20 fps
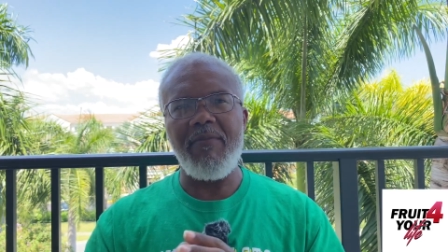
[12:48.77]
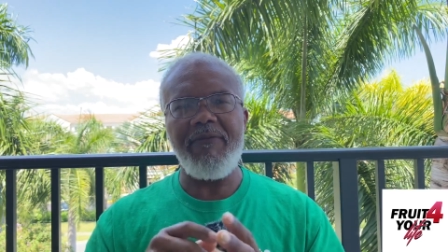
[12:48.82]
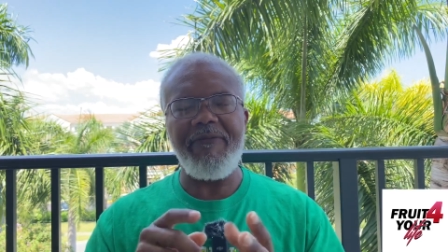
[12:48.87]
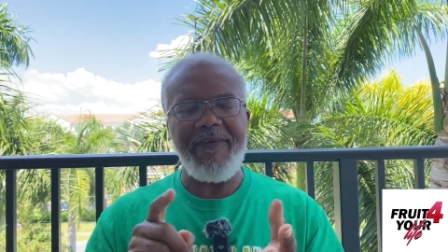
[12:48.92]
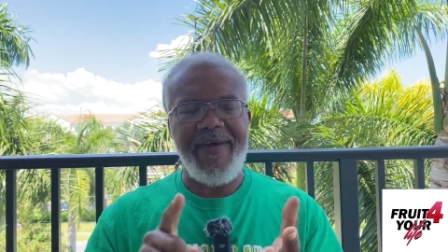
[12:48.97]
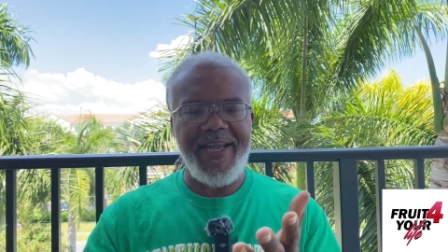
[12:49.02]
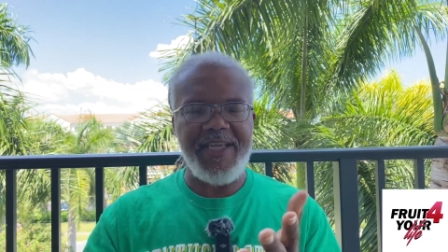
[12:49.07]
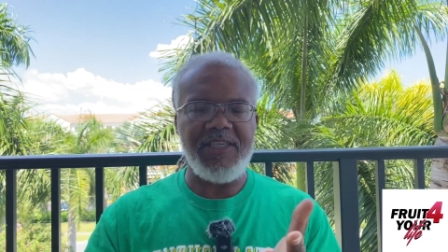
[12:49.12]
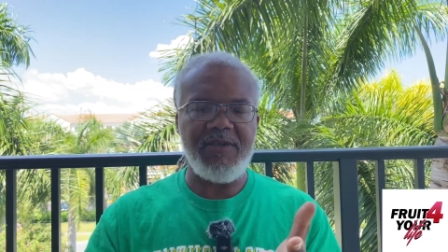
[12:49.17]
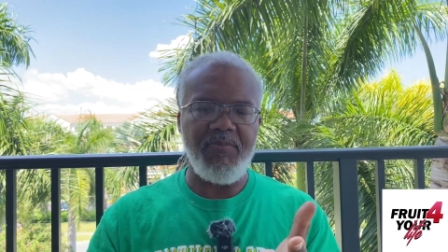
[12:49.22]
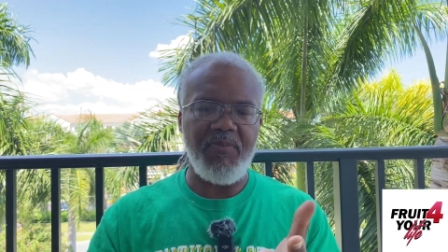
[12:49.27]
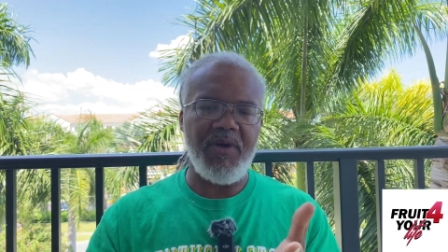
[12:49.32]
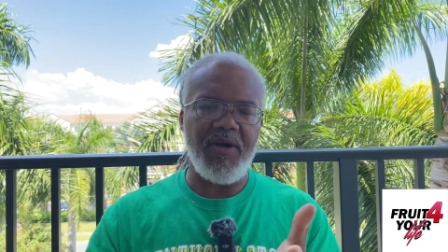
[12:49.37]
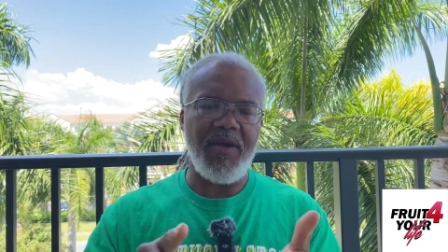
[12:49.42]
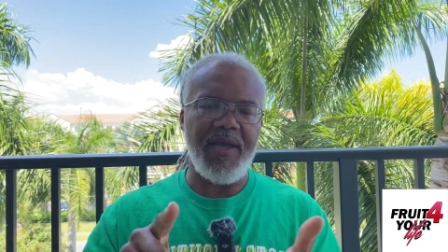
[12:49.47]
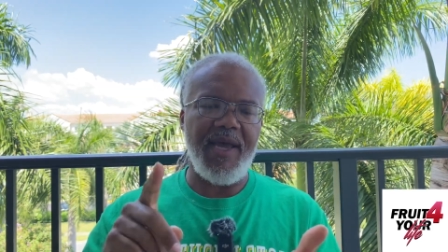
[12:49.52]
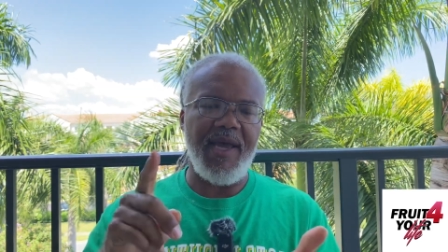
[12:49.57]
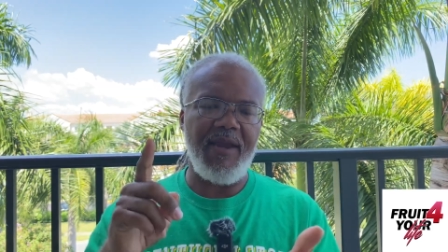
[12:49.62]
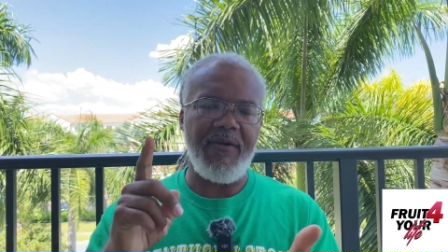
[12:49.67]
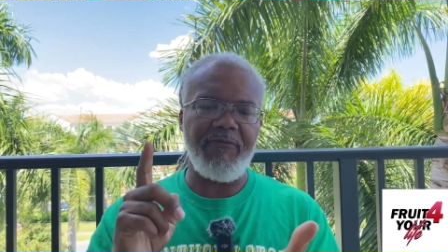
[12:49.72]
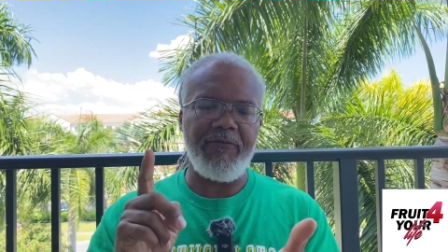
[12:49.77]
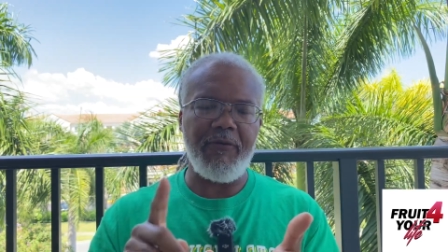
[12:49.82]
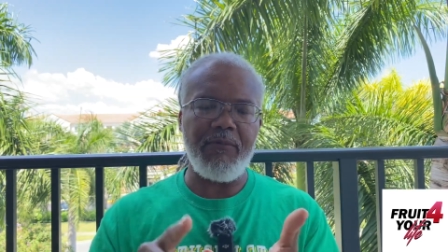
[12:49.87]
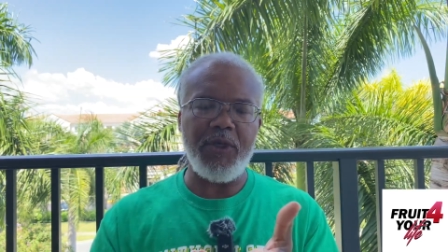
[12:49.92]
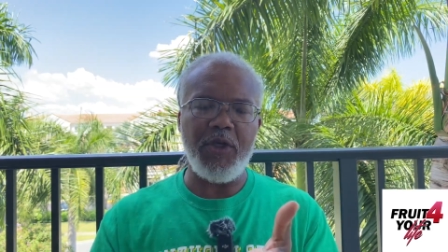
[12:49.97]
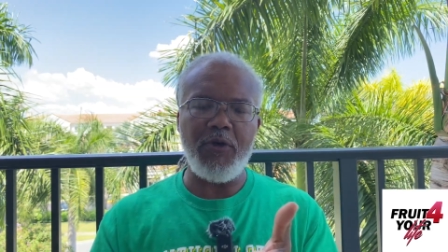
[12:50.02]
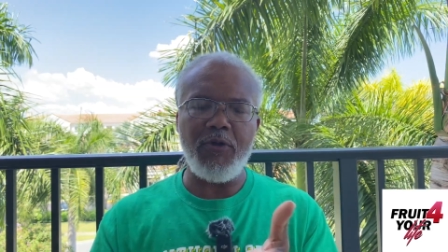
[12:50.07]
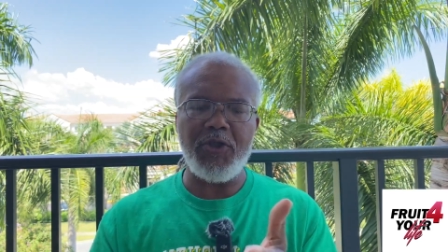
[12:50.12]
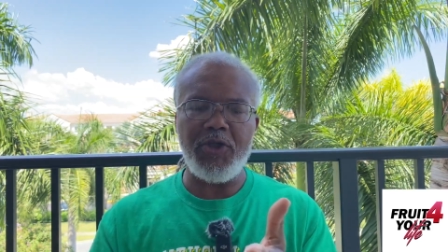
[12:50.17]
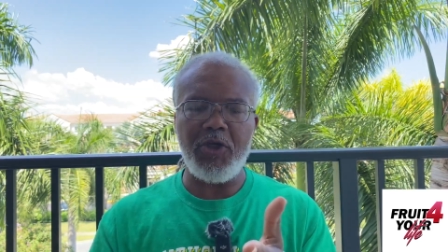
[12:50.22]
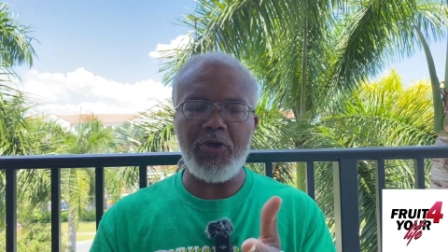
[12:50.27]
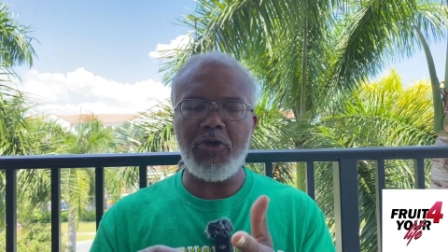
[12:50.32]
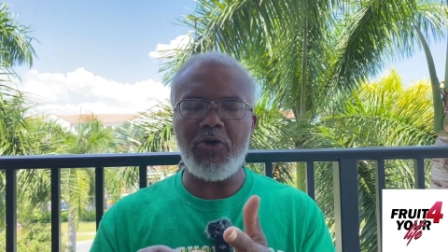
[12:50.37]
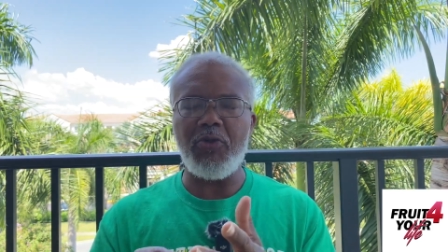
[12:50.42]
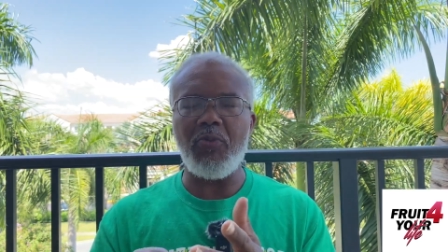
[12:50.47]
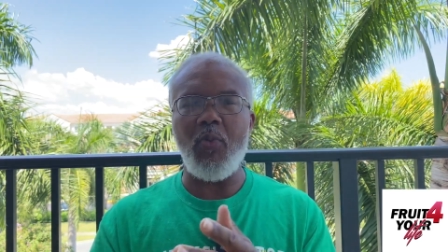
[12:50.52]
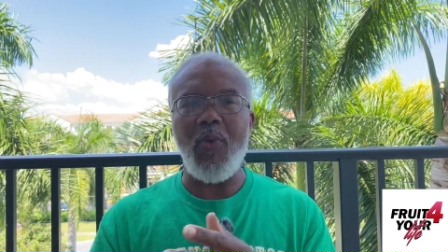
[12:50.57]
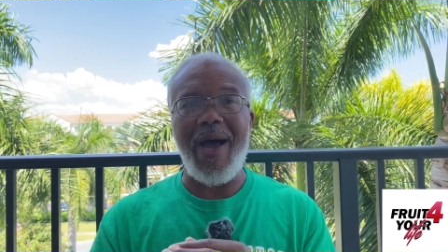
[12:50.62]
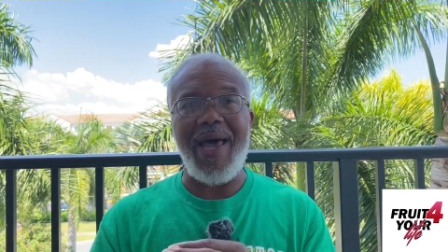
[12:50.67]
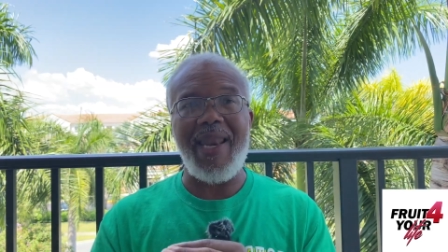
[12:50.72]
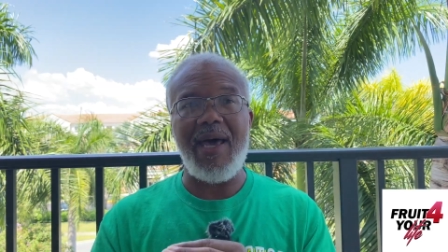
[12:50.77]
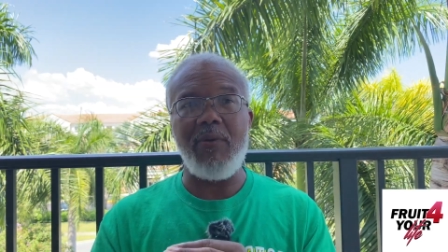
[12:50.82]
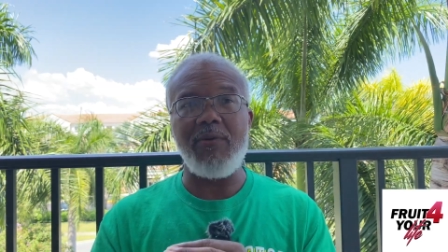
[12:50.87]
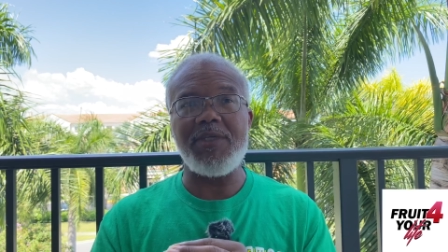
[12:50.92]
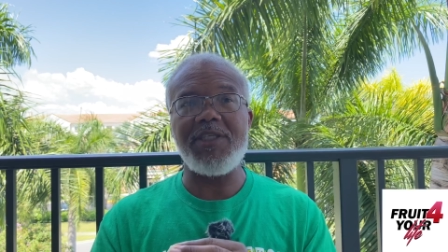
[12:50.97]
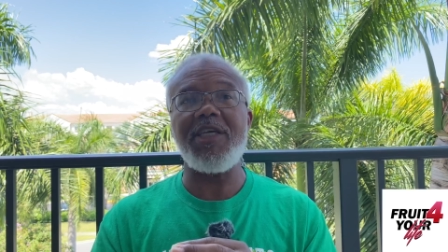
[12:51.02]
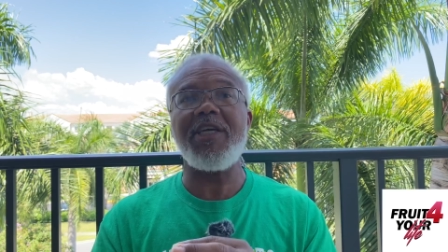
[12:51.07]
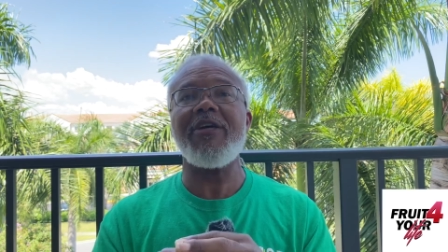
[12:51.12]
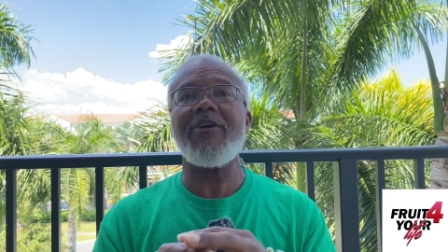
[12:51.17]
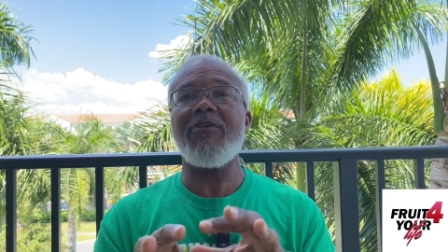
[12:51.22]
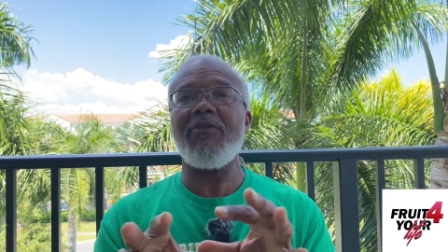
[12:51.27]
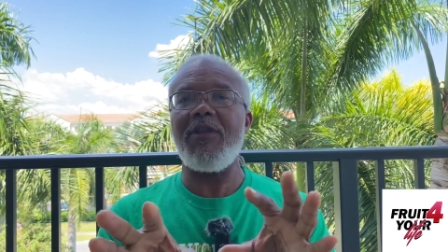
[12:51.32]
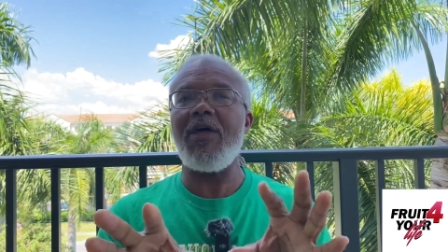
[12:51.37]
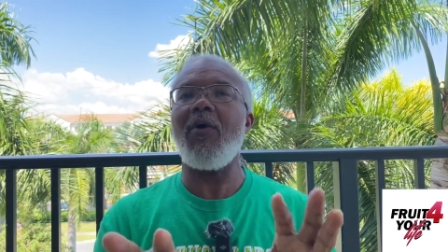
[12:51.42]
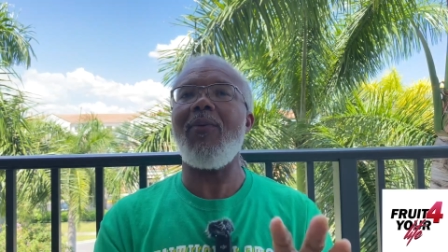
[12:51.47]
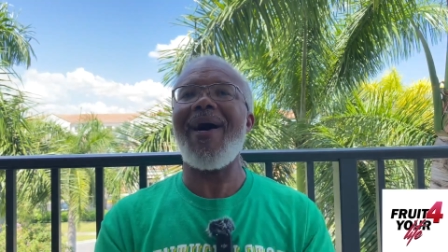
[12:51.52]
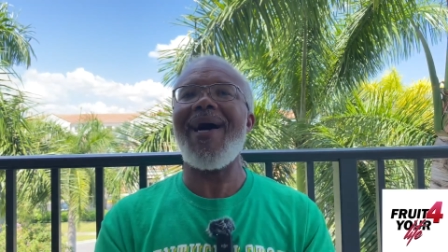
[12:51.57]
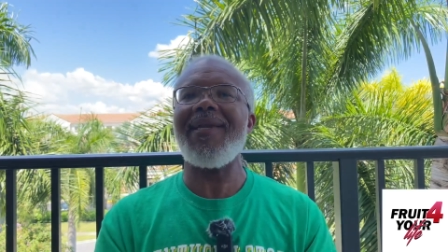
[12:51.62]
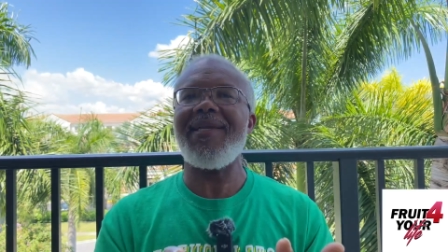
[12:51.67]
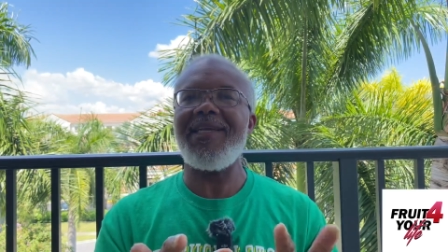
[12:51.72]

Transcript: Facebook and from YouTube while I was here, though I